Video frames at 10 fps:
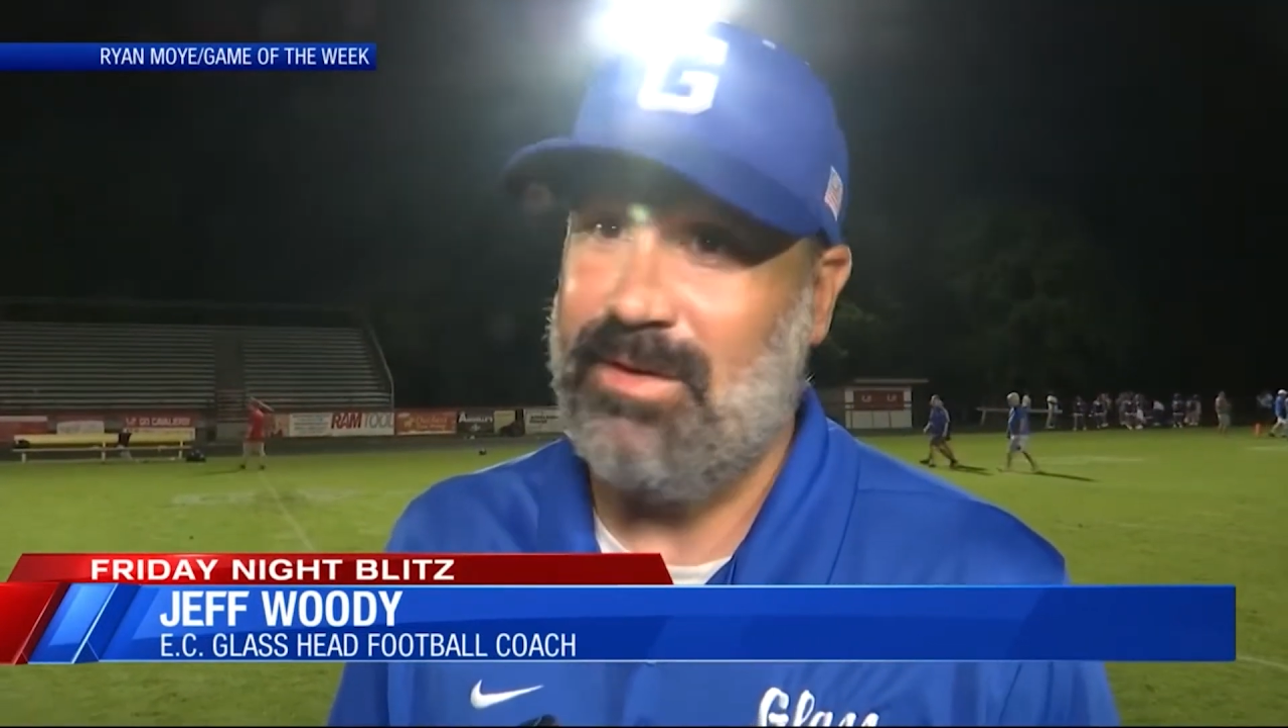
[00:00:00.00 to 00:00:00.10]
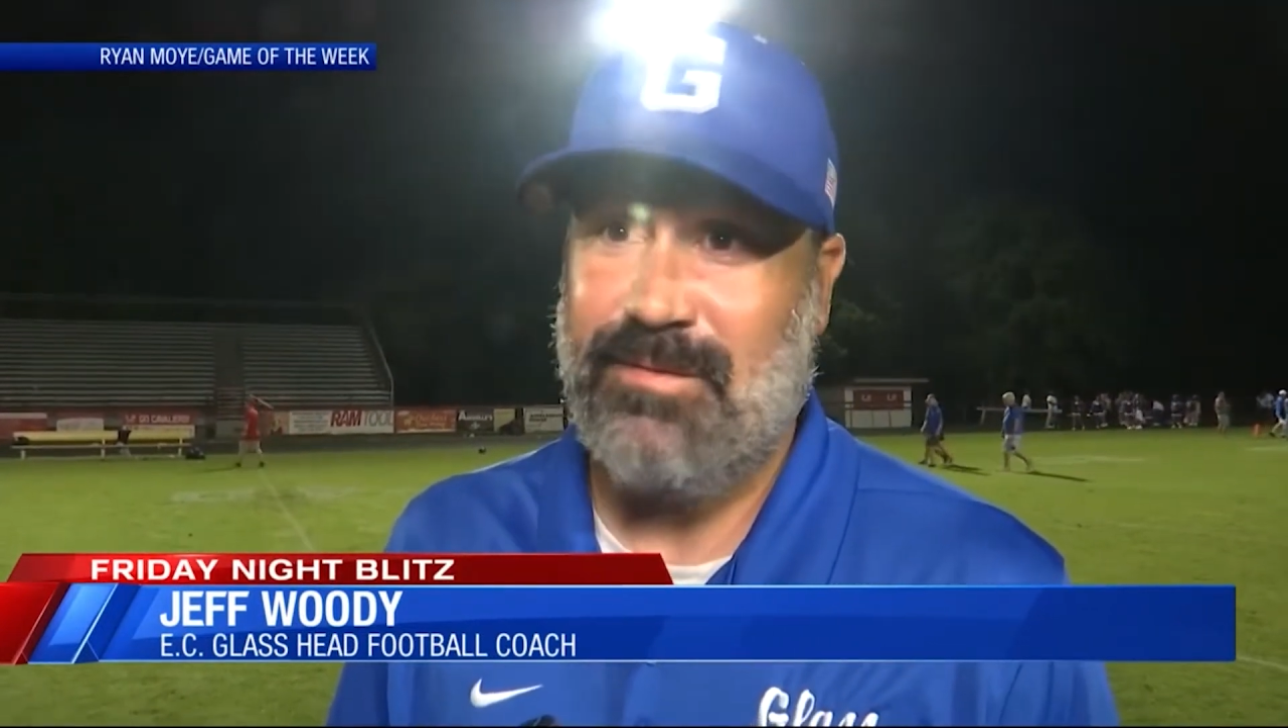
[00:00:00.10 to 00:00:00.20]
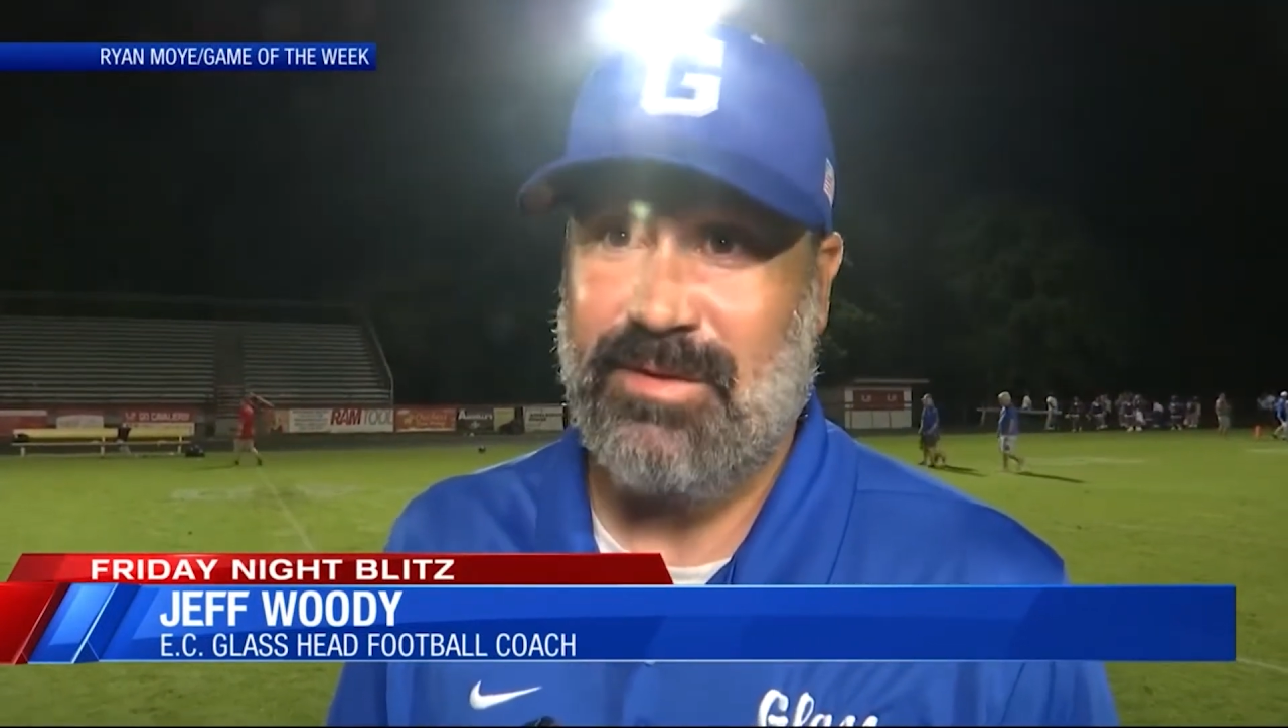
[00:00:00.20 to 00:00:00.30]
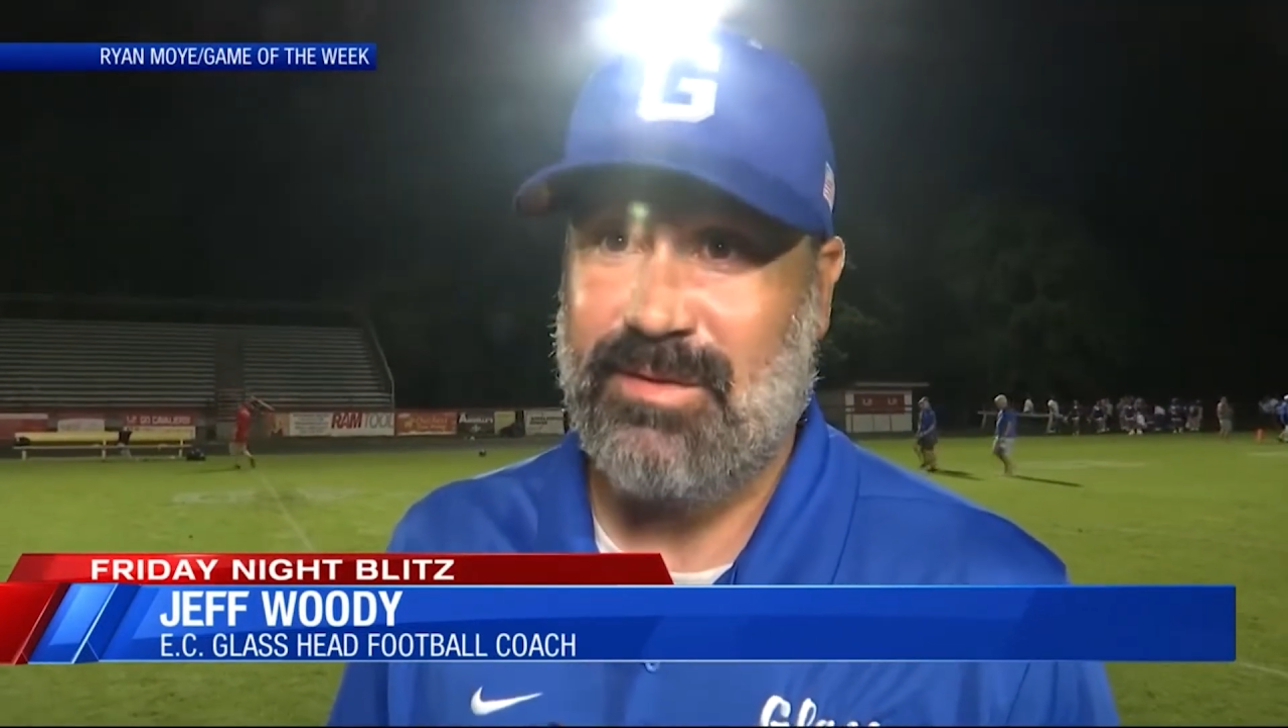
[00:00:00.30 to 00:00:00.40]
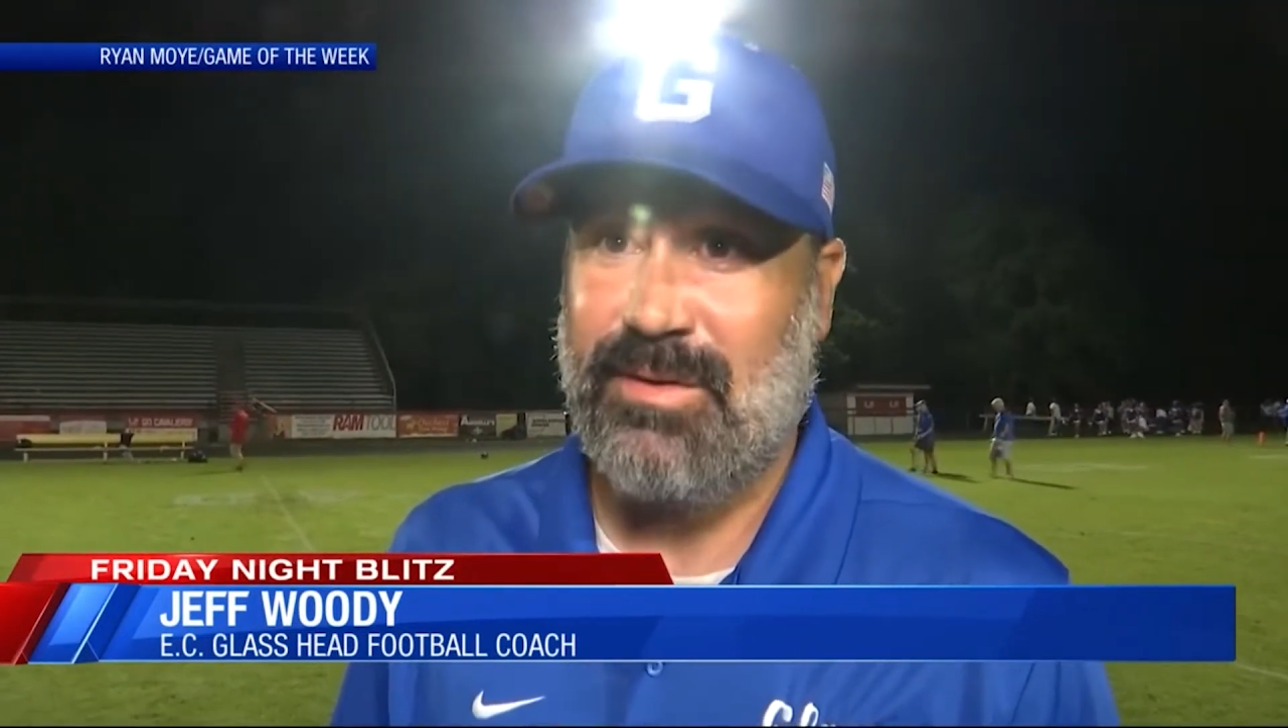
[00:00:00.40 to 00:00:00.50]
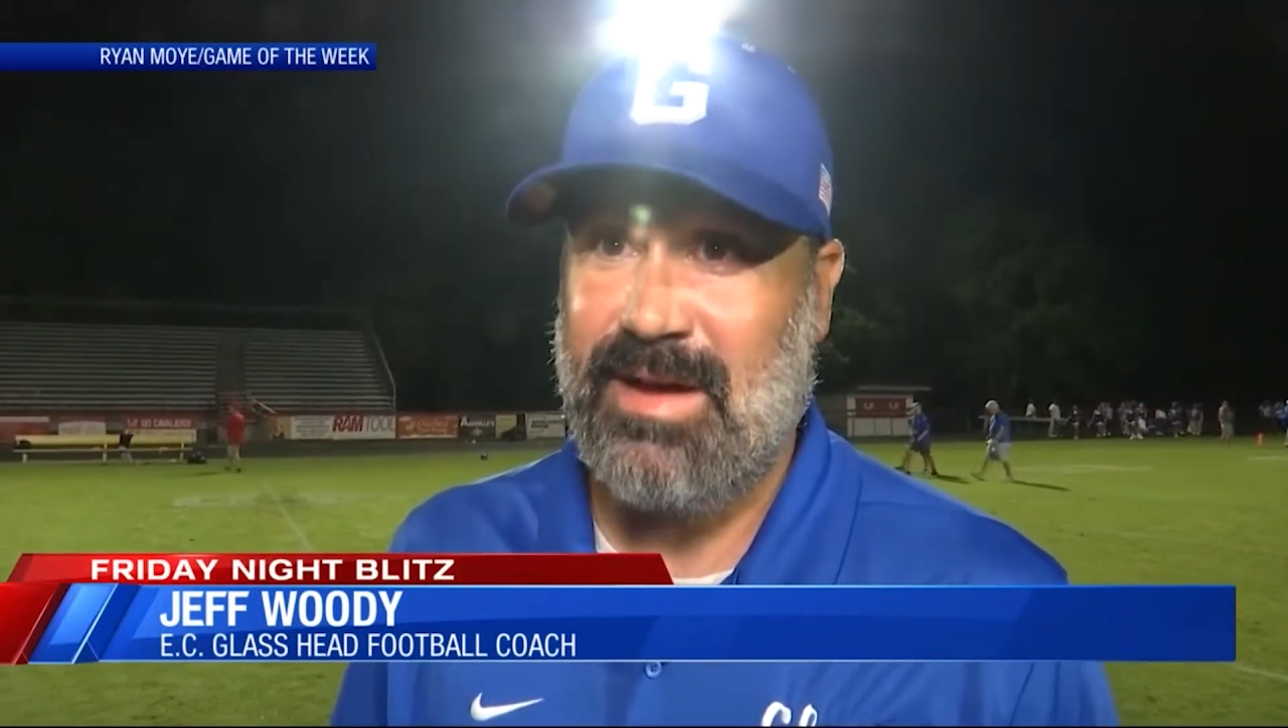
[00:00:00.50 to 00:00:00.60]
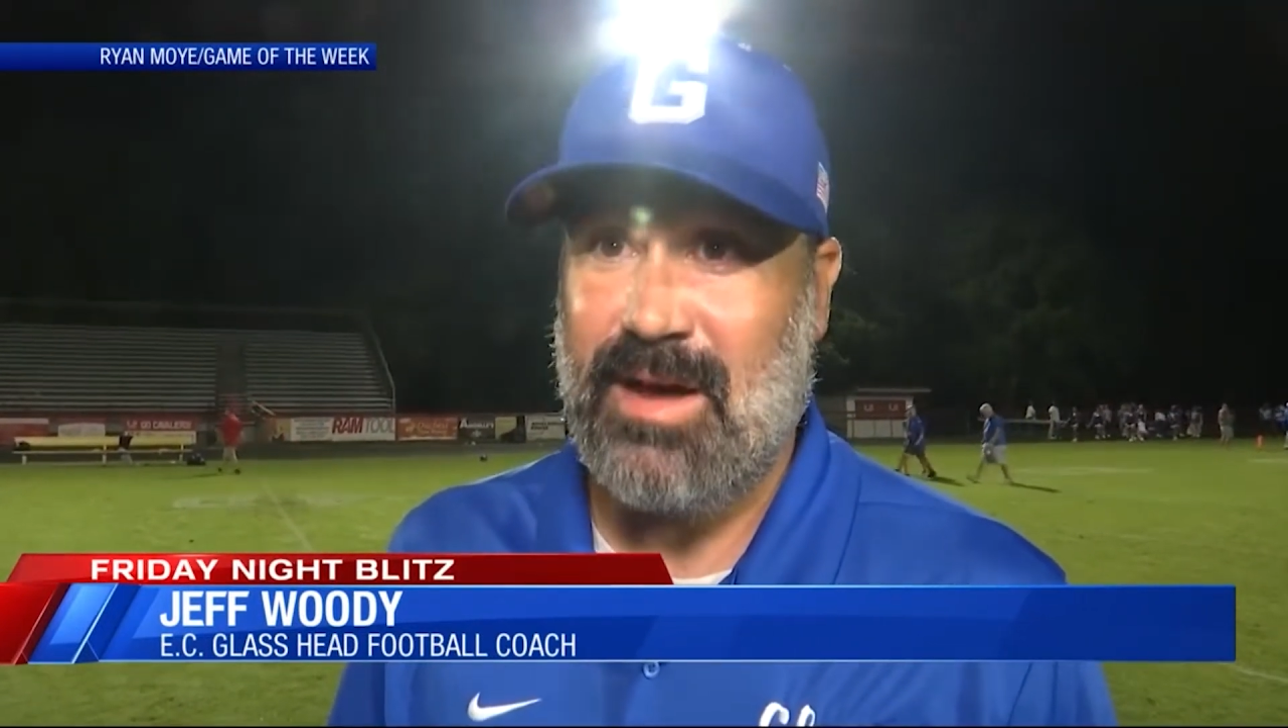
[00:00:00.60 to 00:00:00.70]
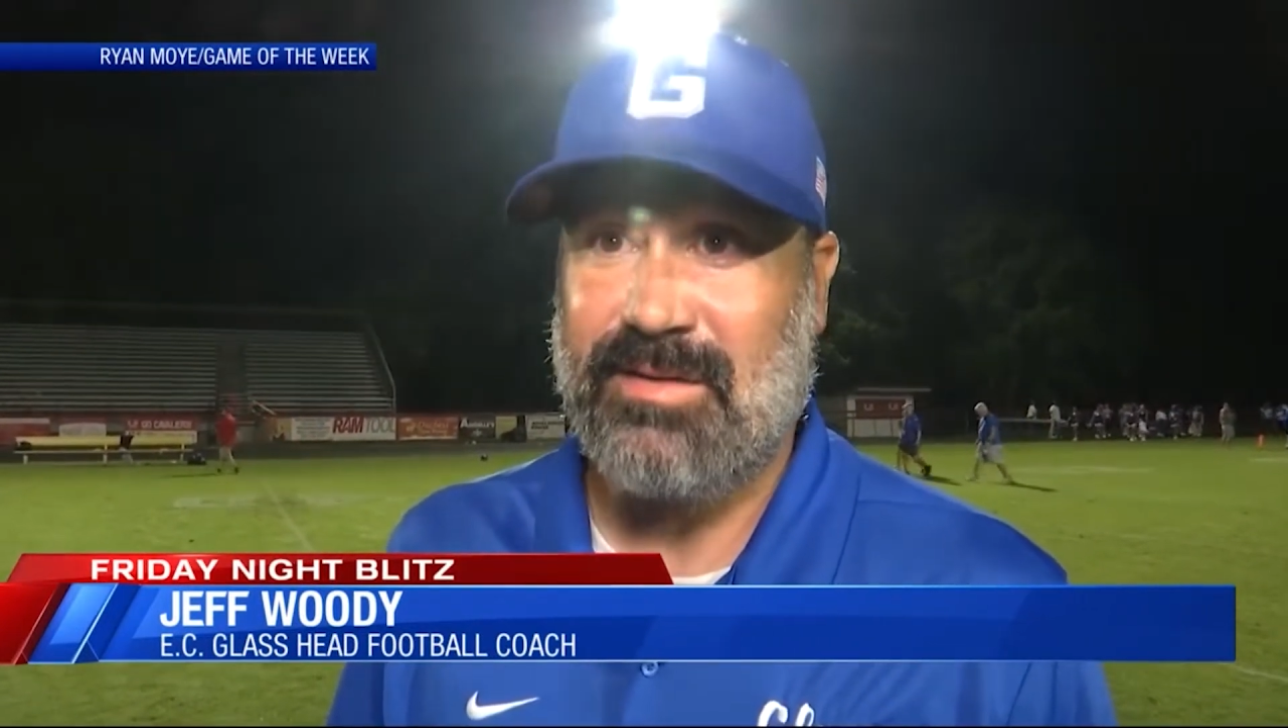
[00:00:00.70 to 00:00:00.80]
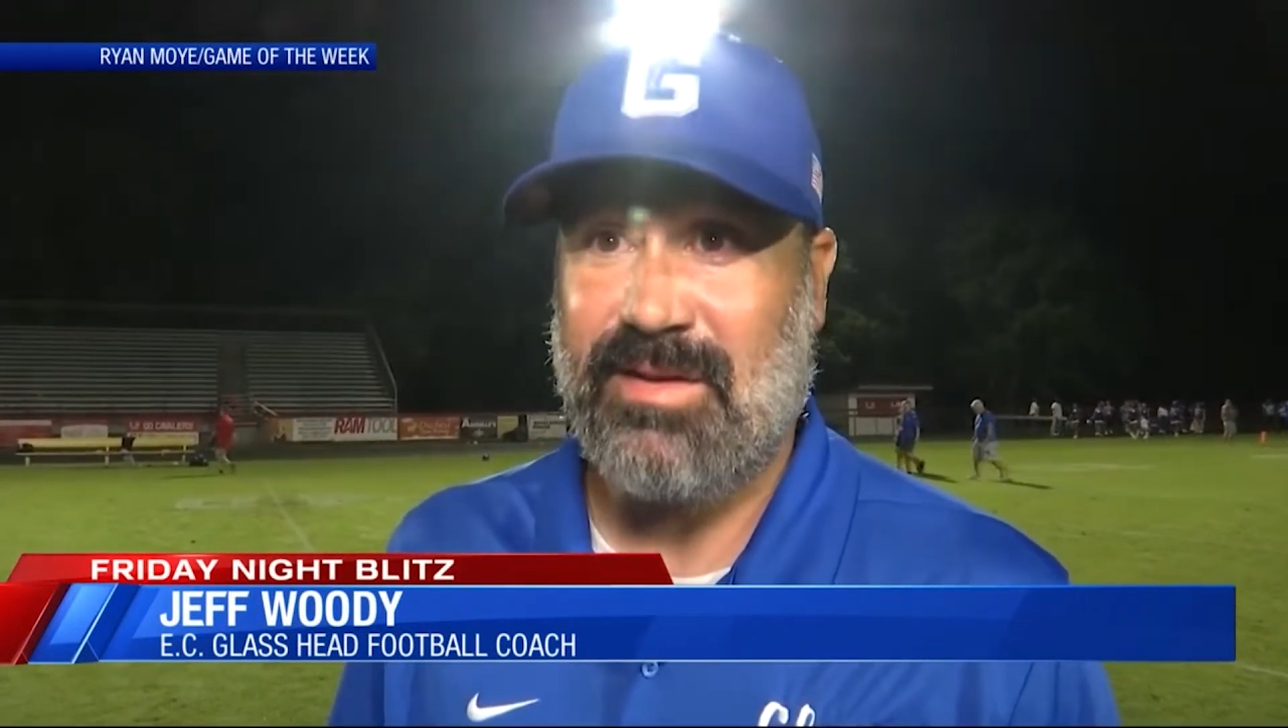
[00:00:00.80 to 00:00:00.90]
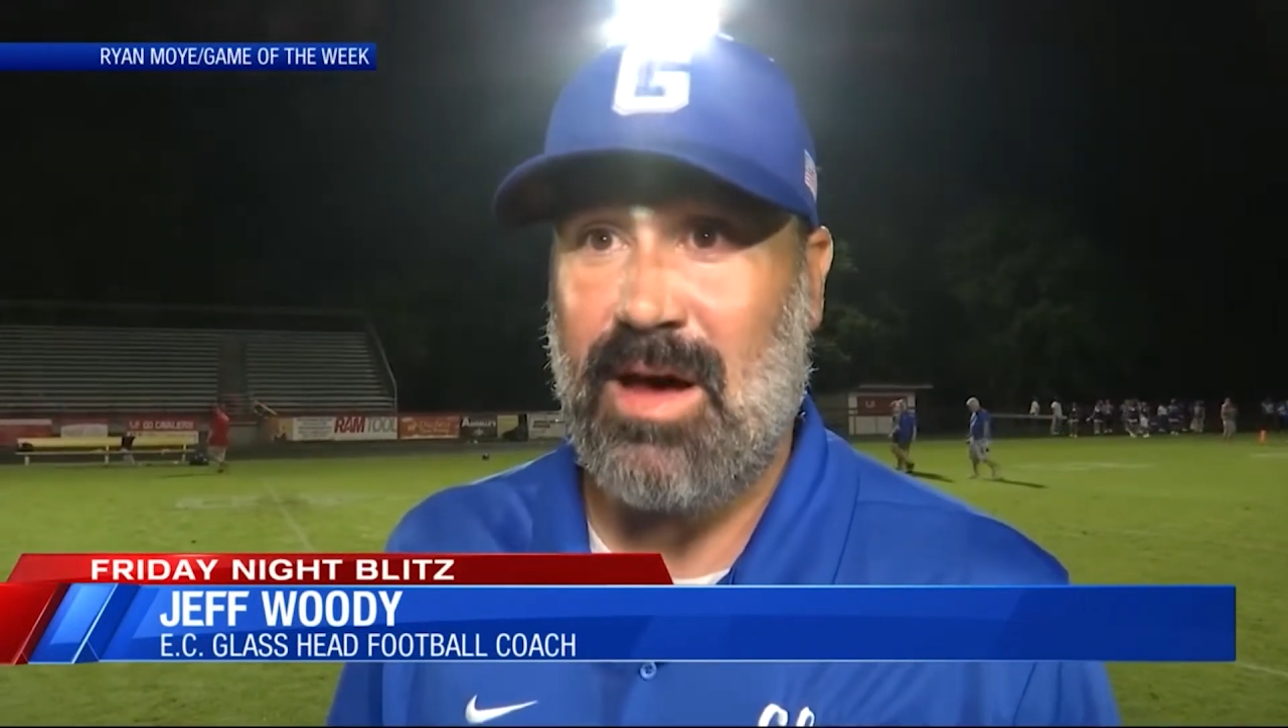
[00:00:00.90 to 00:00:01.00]
defense on the
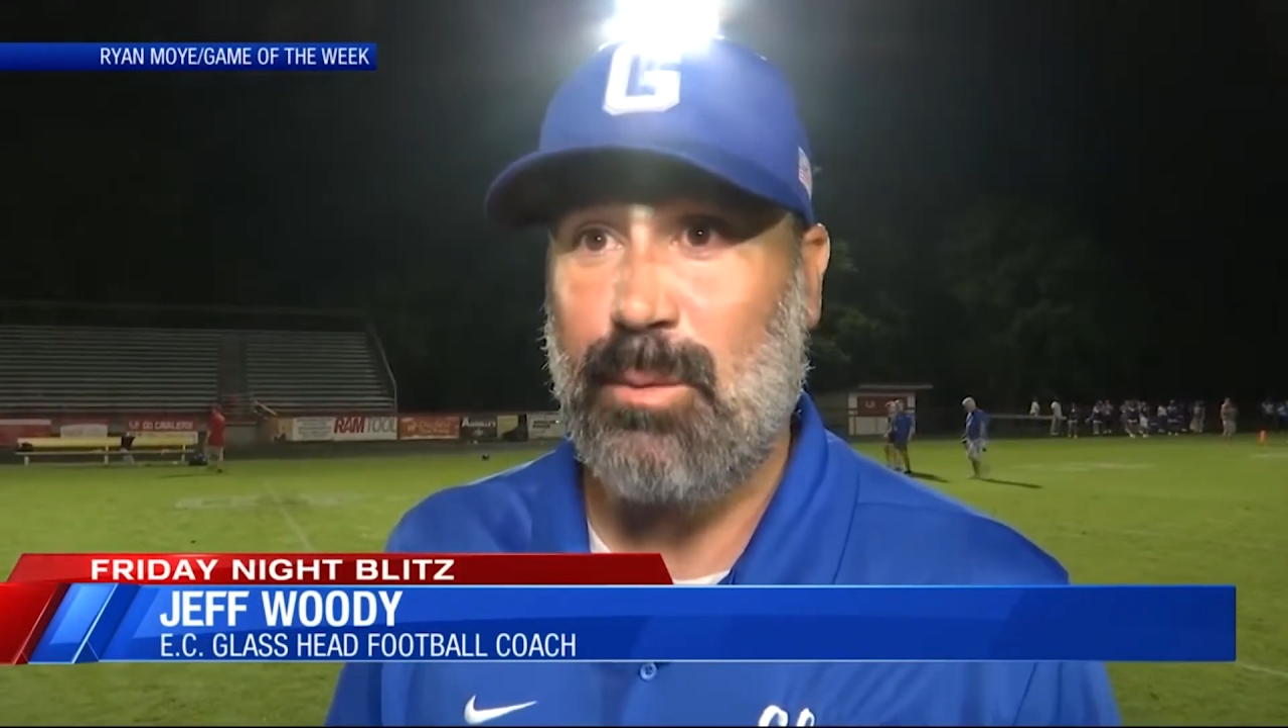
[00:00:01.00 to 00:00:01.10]
outside,